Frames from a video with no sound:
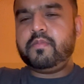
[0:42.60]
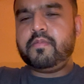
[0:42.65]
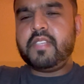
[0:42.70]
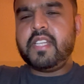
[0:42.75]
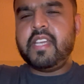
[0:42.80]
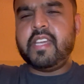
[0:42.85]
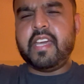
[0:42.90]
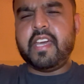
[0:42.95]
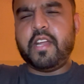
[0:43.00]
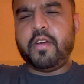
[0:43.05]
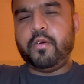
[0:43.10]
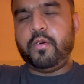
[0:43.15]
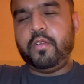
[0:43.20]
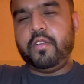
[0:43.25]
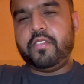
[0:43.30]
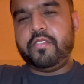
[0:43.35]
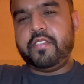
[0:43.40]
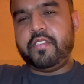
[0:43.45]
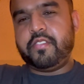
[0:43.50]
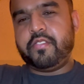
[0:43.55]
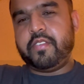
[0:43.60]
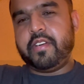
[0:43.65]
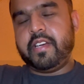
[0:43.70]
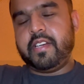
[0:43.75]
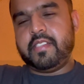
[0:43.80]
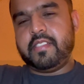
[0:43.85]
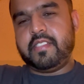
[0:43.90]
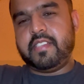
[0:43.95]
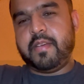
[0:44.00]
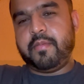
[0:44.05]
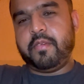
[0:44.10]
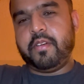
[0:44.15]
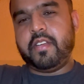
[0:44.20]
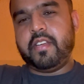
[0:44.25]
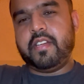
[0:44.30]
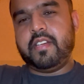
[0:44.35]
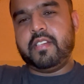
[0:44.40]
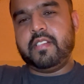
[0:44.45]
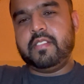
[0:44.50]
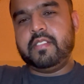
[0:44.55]
get a hold of this fragrance, I'm
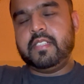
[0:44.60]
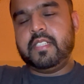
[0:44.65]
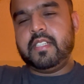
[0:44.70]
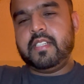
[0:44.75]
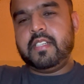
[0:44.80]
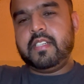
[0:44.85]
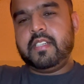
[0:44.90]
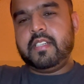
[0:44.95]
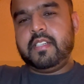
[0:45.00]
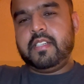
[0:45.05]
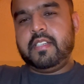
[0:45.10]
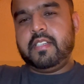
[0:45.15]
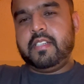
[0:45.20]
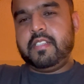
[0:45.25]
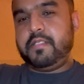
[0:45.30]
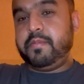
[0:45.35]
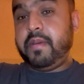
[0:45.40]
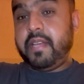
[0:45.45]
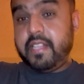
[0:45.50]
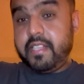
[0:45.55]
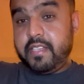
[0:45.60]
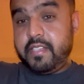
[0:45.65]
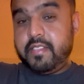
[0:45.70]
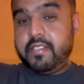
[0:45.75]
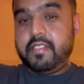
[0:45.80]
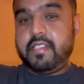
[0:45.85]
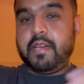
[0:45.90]
gonna smell it.